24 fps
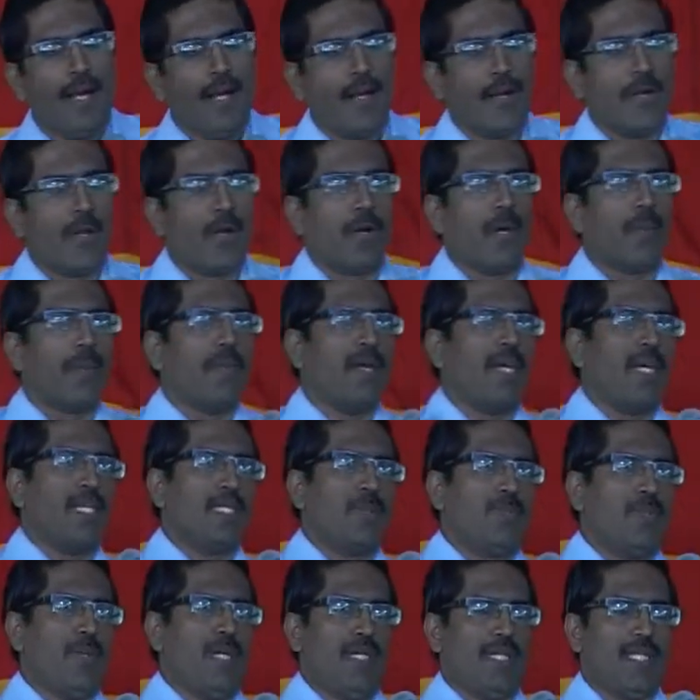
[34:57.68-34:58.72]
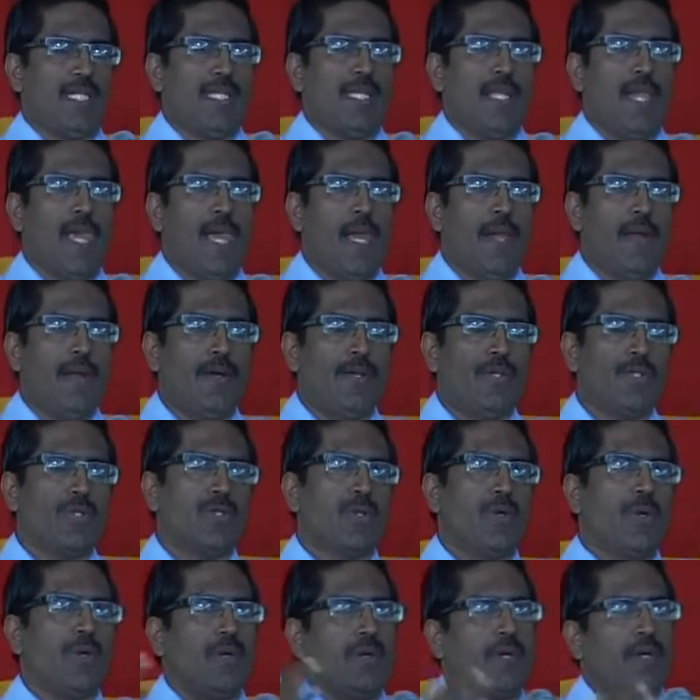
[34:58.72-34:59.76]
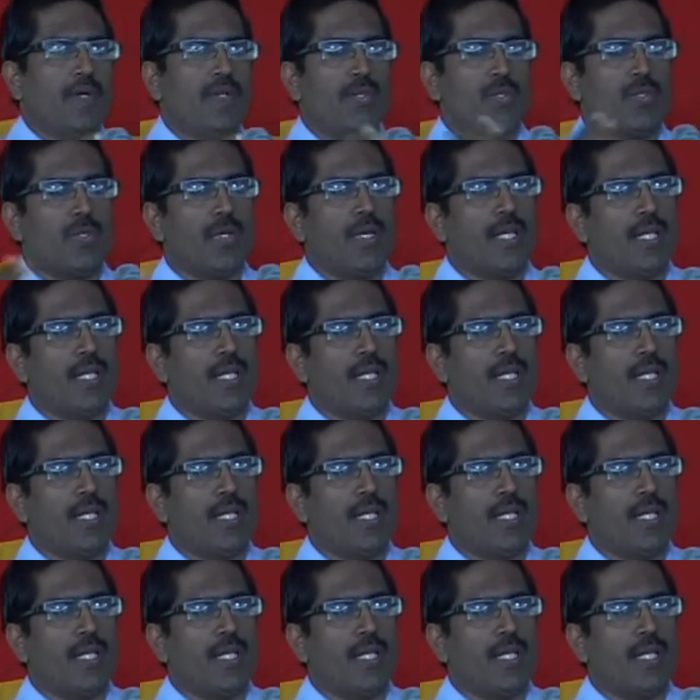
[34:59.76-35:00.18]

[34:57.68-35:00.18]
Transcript: drawn by experts. So it